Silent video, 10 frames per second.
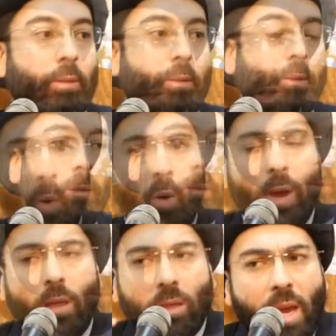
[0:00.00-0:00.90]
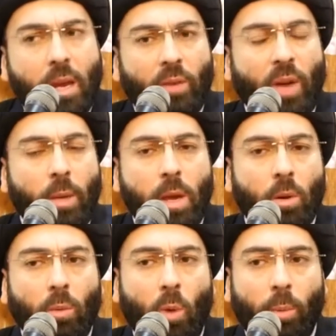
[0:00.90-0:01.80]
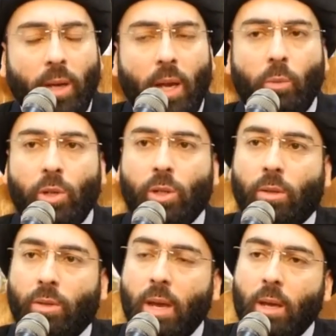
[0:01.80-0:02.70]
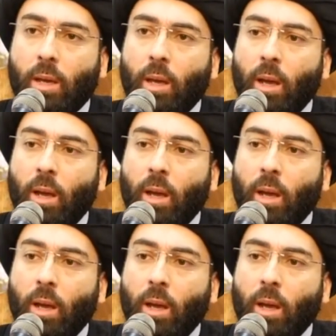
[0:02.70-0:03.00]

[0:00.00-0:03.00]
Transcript: So when we think of Amir al-Mu'mineen, we should think